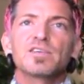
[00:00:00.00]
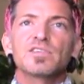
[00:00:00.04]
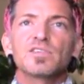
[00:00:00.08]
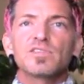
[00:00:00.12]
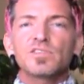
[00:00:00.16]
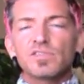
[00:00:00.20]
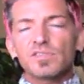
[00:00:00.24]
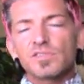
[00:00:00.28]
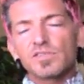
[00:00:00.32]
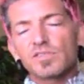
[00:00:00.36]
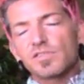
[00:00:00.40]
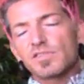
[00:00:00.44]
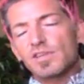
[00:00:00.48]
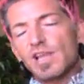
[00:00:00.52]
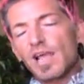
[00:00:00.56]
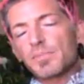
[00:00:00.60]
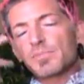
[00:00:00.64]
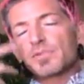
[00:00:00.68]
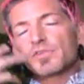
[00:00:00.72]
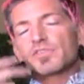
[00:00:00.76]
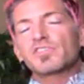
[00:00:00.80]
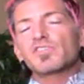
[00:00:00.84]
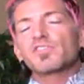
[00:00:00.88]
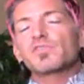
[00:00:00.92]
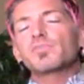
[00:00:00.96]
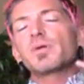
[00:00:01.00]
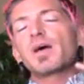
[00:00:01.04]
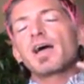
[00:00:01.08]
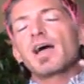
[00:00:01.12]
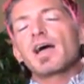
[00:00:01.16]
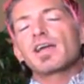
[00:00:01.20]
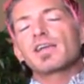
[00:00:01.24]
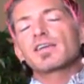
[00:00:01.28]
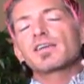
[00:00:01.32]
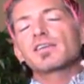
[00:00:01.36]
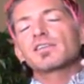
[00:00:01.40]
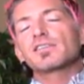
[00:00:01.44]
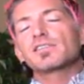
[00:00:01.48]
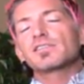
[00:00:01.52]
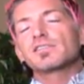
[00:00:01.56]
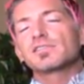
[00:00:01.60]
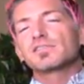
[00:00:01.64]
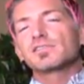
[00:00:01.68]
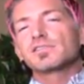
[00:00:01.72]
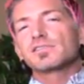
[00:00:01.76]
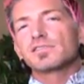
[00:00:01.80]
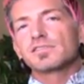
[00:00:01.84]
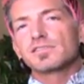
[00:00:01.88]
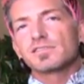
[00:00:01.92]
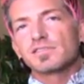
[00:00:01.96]
So just snap yourself back,
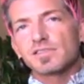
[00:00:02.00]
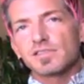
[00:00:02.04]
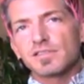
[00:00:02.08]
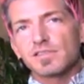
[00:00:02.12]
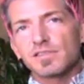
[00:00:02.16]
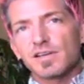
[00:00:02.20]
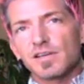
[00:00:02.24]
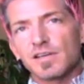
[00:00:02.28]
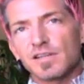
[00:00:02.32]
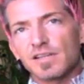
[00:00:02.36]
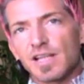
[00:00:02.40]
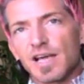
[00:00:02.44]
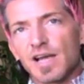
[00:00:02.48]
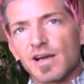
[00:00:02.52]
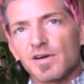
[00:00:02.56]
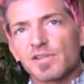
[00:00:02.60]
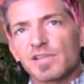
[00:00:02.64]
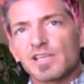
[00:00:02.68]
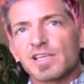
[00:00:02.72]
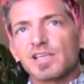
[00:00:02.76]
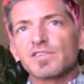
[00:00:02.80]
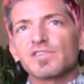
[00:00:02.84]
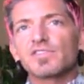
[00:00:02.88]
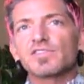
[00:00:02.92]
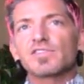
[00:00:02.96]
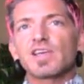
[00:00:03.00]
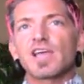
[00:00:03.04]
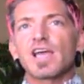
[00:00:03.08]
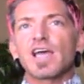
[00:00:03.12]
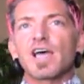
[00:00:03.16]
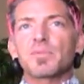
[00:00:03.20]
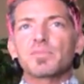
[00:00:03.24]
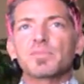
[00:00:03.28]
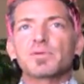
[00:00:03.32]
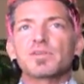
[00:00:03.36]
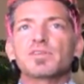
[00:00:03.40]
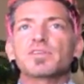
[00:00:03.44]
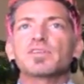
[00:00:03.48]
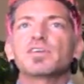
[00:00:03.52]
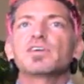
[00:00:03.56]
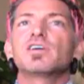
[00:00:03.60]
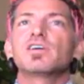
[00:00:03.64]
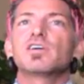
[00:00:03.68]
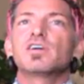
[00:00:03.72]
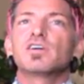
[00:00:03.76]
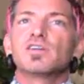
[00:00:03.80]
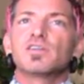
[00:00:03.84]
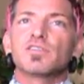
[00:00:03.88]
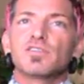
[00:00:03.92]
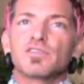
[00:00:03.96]
allow the gifts to happen,
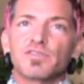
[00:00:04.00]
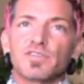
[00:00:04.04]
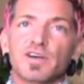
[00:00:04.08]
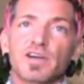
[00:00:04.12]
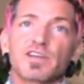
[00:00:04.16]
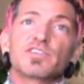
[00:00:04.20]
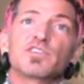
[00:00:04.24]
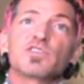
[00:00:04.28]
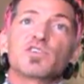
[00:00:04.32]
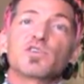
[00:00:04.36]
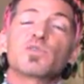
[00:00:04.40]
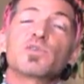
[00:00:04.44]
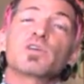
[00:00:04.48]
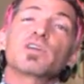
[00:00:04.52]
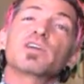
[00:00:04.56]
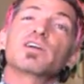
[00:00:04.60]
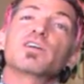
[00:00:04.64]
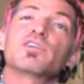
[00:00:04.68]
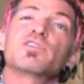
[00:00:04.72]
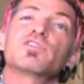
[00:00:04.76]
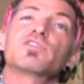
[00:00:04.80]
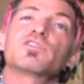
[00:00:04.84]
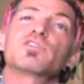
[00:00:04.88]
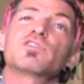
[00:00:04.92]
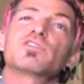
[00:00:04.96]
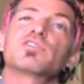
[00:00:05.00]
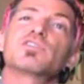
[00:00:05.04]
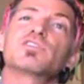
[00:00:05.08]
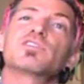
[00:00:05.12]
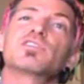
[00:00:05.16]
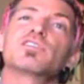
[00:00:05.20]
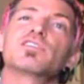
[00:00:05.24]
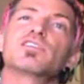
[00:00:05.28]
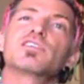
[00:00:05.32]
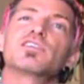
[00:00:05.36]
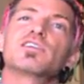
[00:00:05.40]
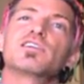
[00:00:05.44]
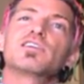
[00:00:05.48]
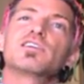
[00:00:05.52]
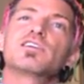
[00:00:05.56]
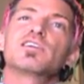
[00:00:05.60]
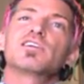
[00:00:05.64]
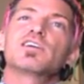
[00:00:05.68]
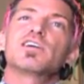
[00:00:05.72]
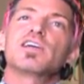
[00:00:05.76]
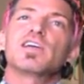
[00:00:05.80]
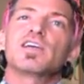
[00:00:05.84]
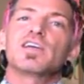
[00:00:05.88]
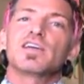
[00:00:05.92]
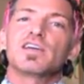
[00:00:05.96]
find your own gifts,
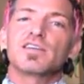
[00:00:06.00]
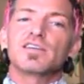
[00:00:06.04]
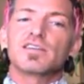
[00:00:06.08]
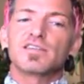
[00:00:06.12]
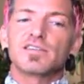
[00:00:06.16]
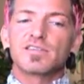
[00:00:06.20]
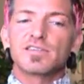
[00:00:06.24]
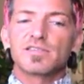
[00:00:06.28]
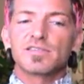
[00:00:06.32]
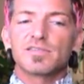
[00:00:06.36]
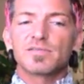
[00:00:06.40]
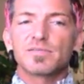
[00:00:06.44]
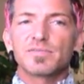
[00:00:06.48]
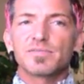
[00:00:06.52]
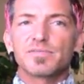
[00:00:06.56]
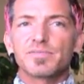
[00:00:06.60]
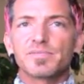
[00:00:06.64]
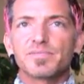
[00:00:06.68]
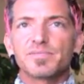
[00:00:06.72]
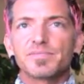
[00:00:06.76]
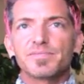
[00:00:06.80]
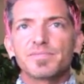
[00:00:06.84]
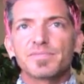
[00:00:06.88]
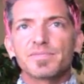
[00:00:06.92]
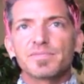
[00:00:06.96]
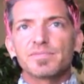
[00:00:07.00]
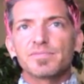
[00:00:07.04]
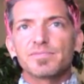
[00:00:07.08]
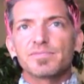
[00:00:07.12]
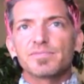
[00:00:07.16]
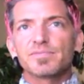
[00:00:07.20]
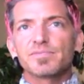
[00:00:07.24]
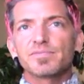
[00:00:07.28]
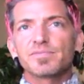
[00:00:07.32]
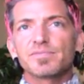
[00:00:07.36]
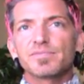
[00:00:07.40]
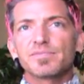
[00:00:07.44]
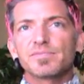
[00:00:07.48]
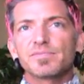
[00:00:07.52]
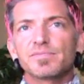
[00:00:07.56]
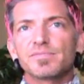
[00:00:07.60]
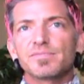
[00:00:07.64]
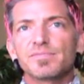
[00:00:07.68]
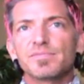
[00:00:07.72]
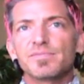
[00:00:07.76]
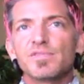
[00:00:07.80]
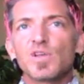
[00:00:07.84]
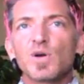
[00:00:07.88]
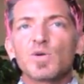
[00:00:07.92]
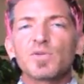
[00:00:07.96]
and
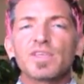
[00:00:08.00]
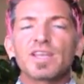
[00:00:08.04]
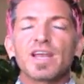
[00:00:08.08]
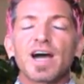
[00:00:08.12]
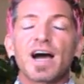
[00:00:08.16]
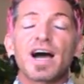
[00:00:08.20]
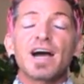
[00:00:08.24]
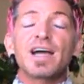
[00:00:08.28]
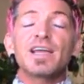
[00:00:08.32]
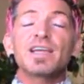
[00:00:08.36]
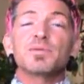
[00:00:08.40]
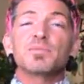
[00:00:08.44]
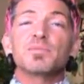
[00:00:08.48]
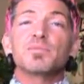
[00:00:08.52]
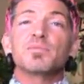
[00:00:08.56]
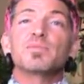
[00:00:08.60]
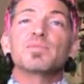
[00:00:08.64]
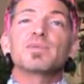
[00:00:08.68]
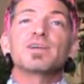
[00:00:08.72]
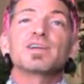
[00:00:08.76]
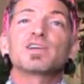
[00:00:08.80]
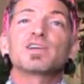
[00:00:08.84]
know that I am